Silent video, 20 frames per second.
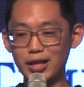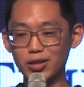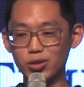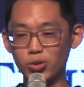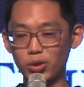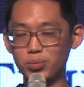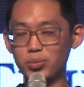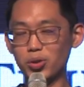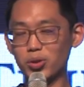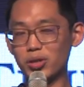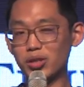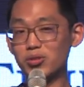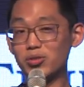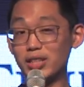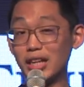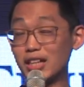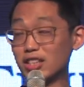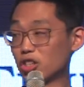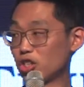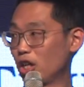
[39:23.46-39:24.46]

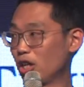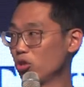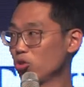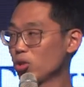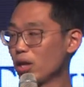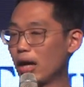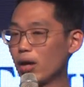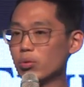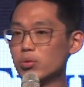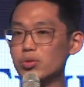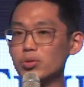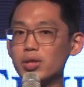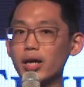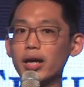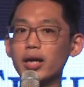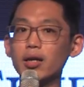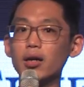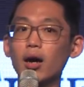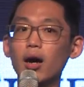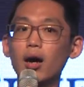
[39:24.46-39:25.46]
cryptocurrency exchange, I would
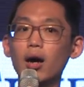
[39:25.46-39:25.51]
say